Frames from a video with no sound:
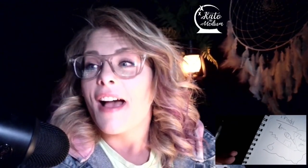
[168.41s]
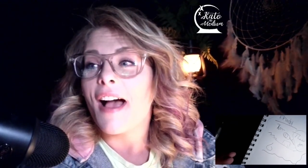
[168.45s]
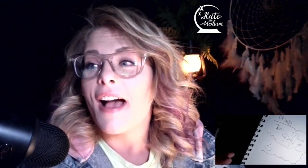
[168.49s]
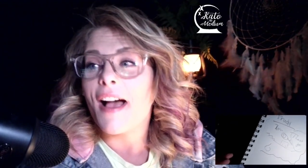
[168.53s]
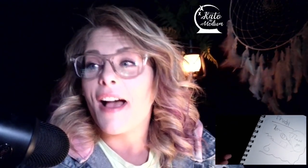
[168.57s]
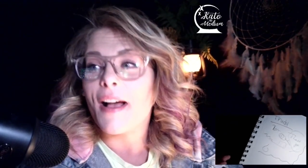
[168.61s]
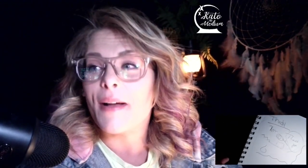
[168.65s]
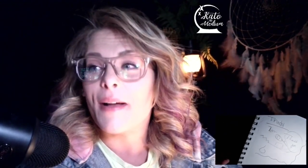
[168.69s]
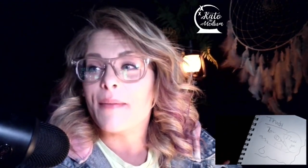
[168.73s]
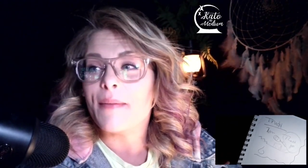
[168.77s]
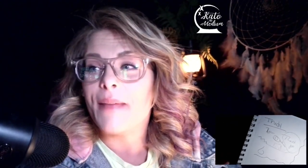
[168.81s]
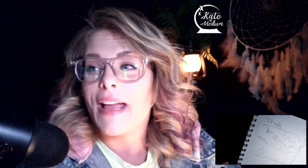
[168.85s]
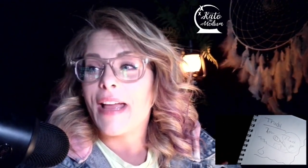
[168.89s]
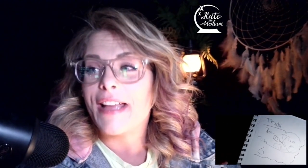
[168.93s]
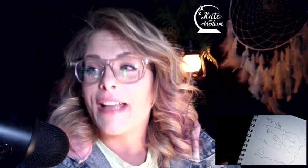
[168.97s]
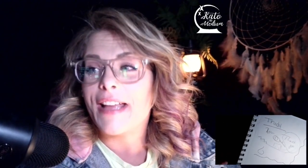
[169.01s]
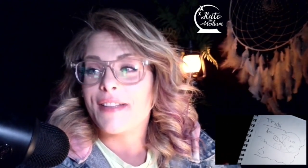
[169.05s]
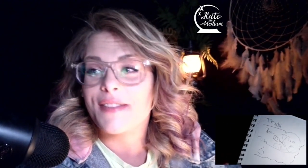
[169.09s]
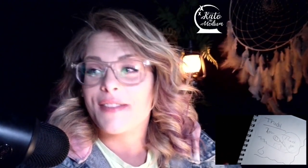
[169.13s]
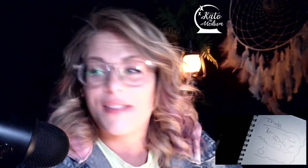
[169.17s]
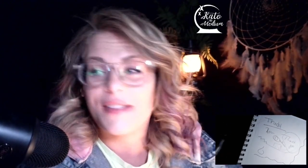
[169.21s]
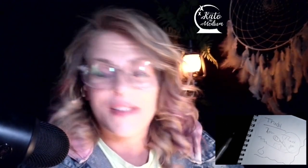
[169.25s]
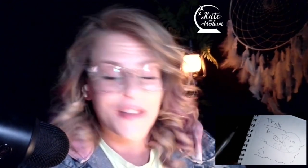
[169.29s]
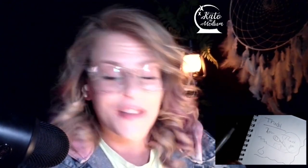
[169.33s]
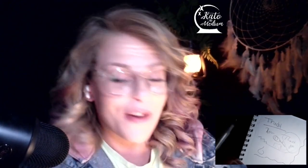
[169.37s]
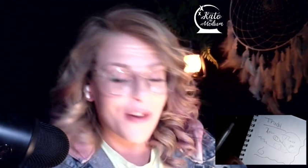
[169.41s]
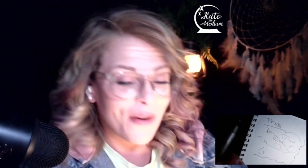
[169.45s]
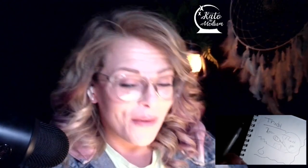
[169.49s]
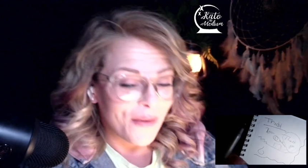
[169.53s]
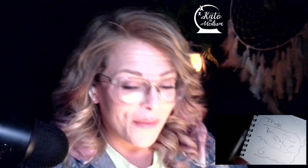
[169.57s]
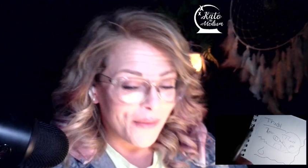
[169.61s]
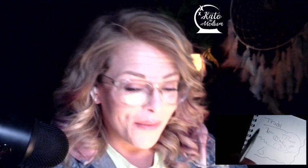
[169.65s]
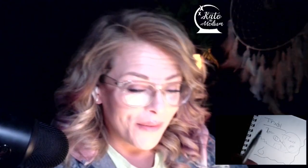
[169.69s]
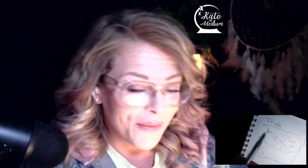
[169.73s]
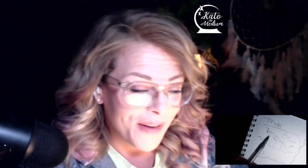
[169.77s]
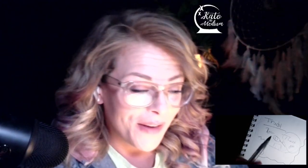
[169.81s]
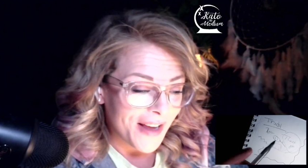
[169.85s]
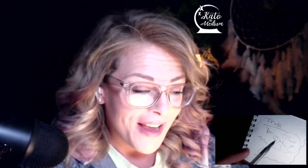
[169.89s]
And
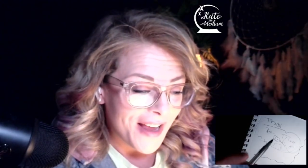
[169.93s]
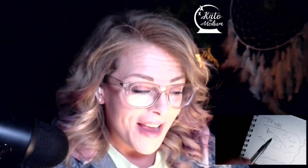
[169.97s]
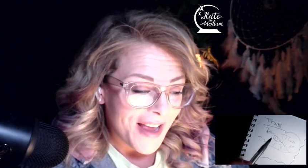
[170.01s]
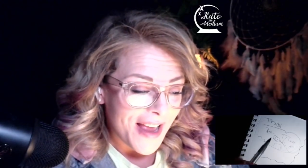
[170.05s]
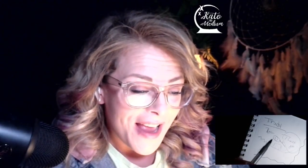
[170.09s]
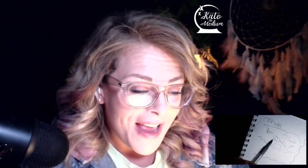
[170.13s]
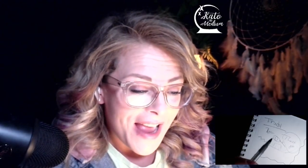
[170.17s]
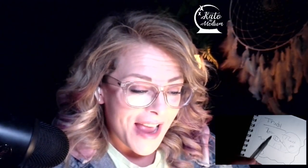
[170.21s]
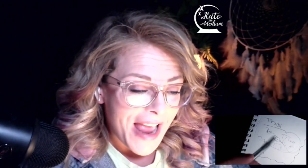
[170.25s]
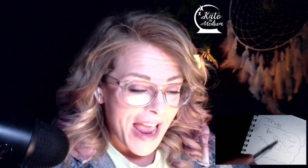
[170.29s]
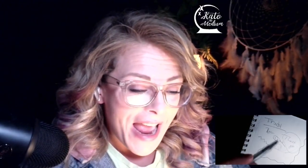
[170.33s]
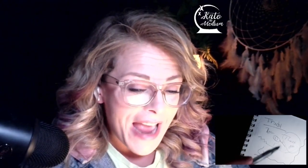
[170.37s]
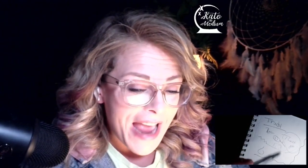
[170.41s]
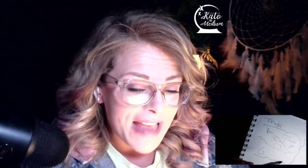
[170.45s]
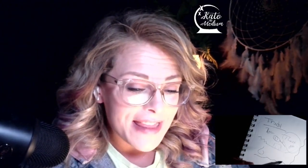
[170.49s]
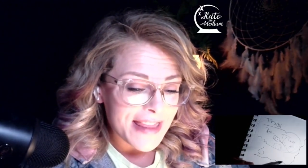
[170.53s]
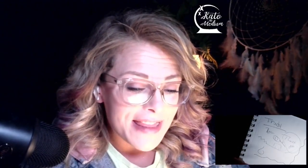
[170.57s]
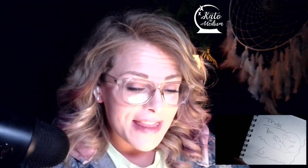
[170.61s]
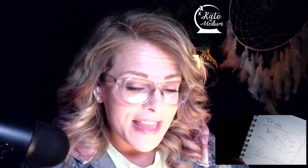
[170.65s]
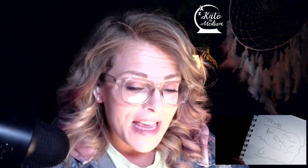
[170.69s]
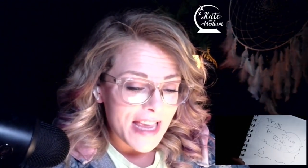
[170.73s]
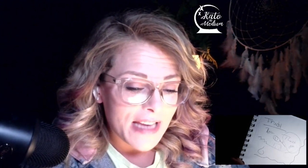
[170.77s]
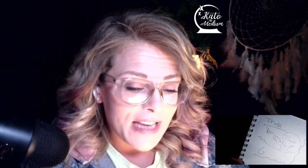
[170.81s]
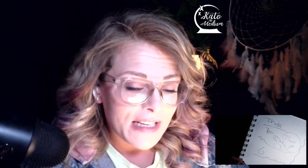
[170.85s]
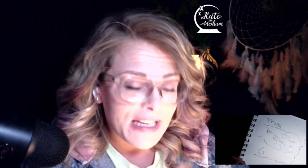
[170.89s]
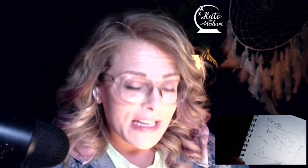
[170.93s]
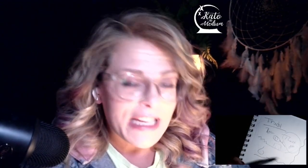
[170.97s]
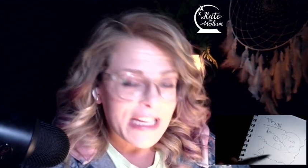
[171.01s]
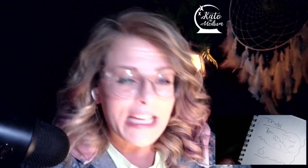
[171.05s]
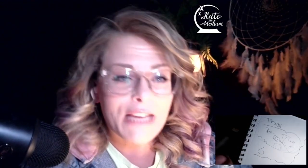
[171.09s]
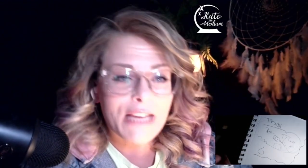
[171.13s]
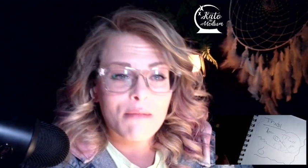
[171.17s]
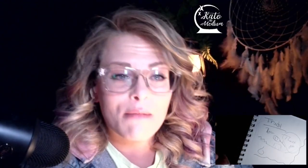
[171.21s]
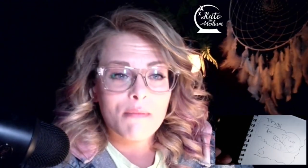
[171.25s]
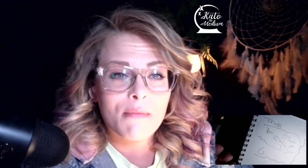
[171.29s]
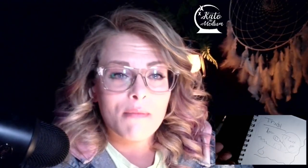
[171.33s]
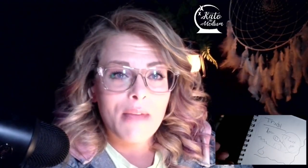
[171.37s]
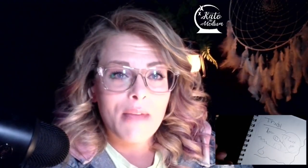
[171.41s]
so, and then
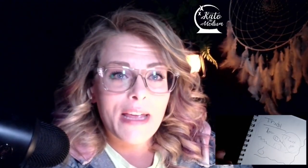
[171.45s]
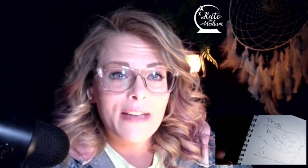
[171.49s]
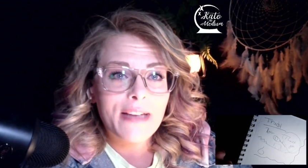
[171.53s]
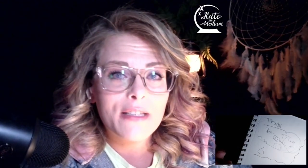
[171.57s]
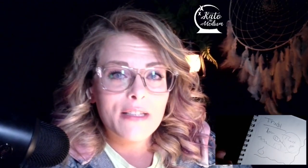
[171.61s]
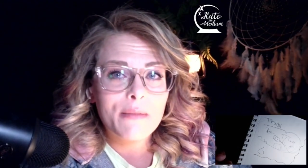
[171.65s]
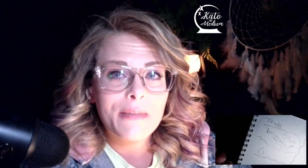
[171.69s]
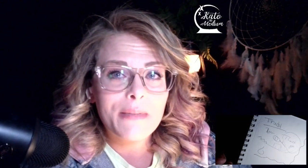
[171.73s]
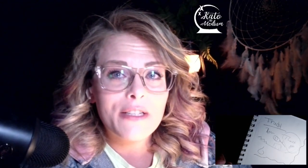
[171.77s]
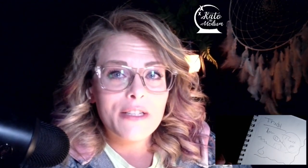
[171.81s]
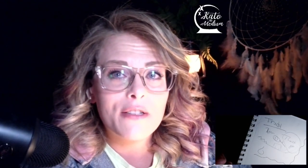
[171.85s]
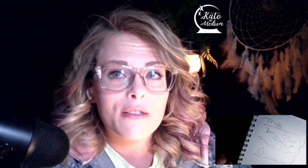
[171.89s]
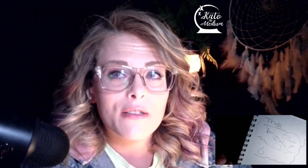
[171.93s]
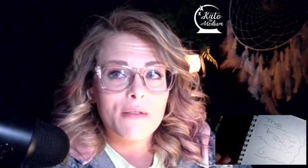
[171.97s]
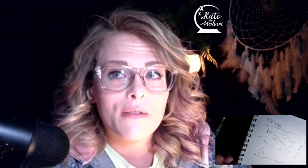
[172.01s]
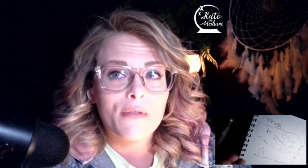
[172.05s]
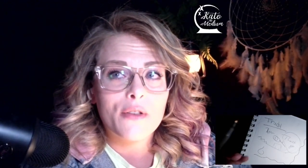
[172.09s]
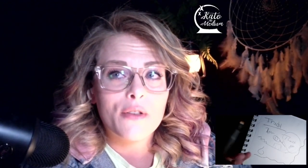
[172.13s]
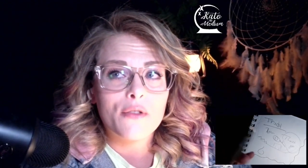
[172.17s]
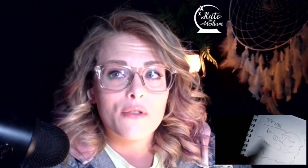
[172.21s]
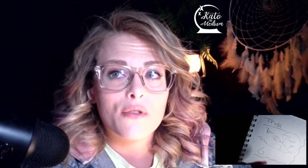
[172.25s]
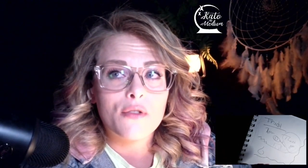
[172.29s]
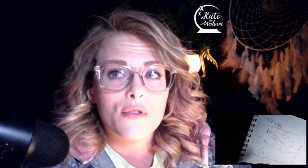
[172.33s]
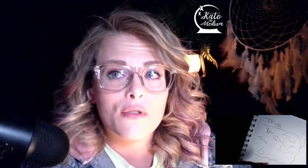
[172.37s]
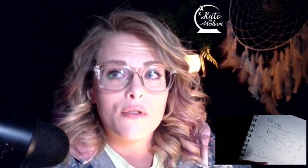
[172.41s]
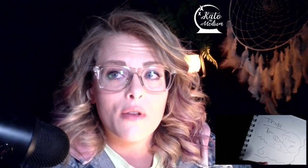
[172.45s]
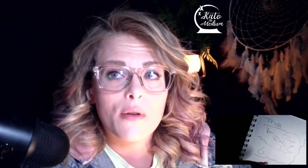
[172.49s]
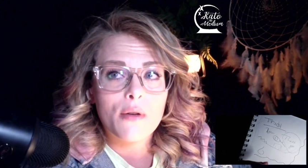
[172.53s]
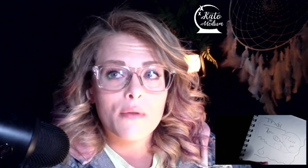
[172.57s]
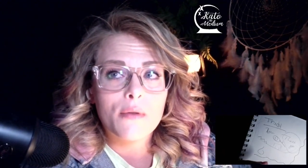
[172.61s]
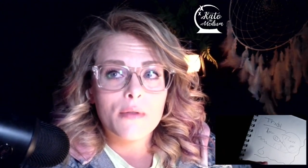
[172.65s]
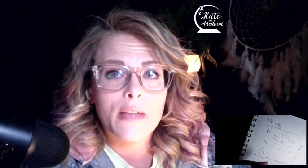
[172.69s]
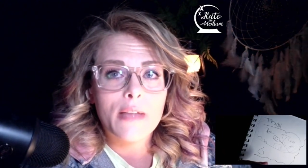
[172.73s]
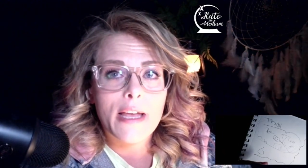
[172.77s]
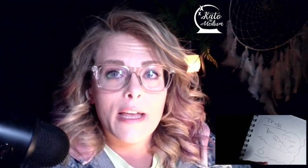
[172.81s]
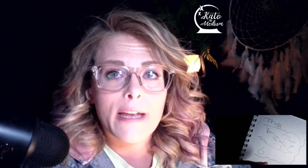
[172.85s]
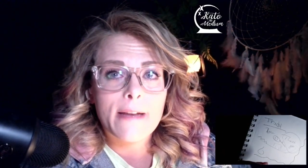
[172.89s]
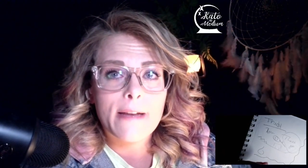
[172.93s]
he makes me just feel
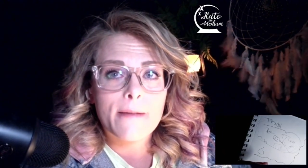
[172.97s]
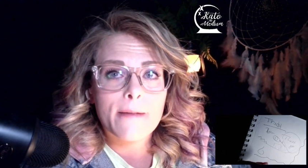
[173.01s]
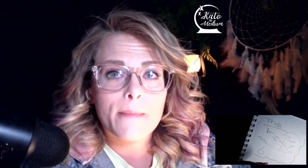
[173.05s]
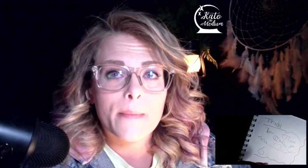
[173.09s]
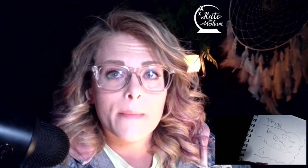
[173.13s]
so like,